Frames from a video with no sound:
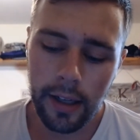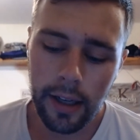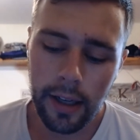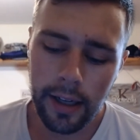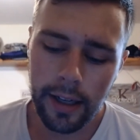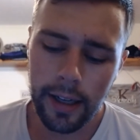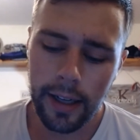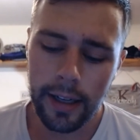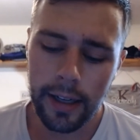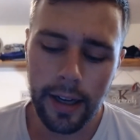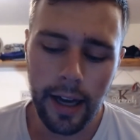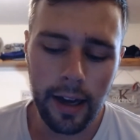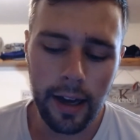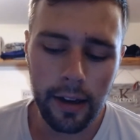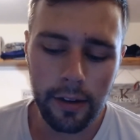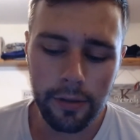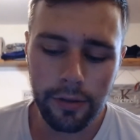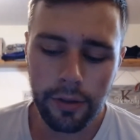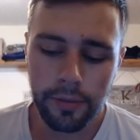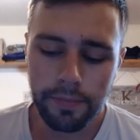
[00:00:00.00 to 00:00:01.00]
And again,
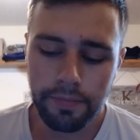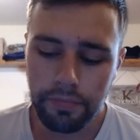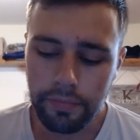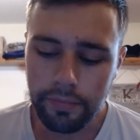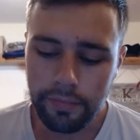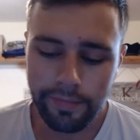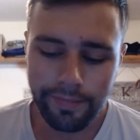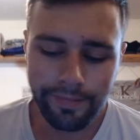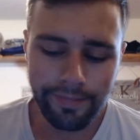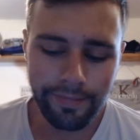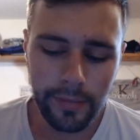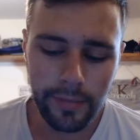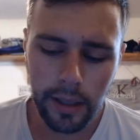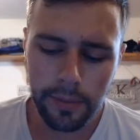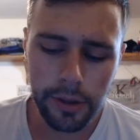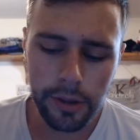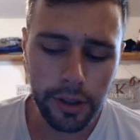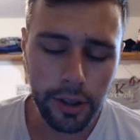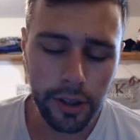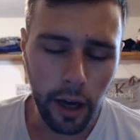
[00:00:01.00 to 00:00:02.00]
Nav, I'm
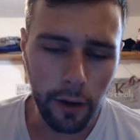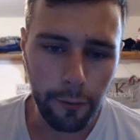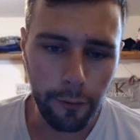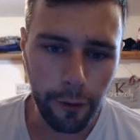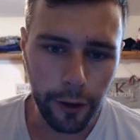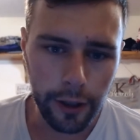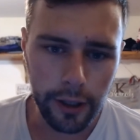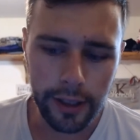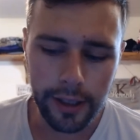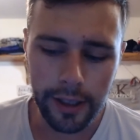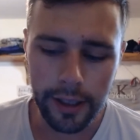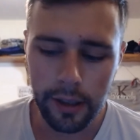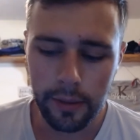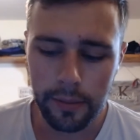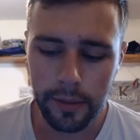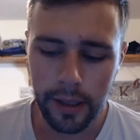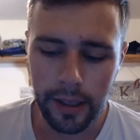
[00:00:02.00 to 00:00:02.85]
just not feeling him.